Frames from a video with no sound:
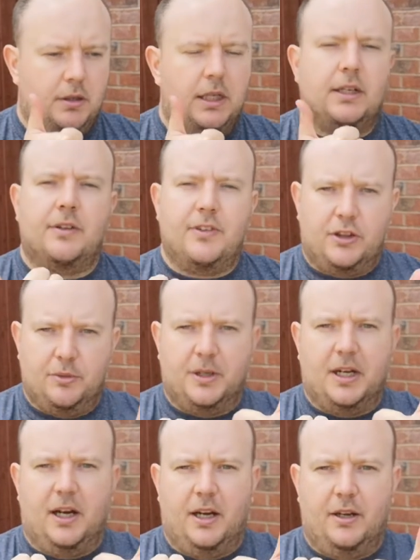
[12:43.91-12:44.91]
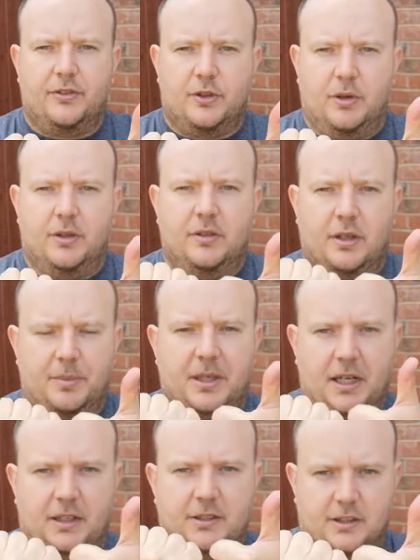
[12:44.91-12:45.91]
Yeah, I'll give it a thumb and a half. Go on, I'll be
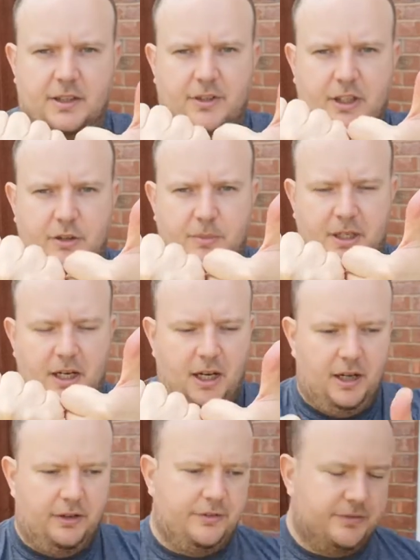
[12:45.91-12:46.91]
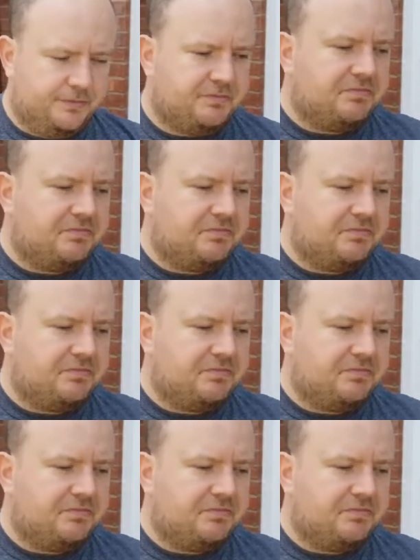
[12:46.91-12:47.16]
nice. I'll give it a thumb and a half.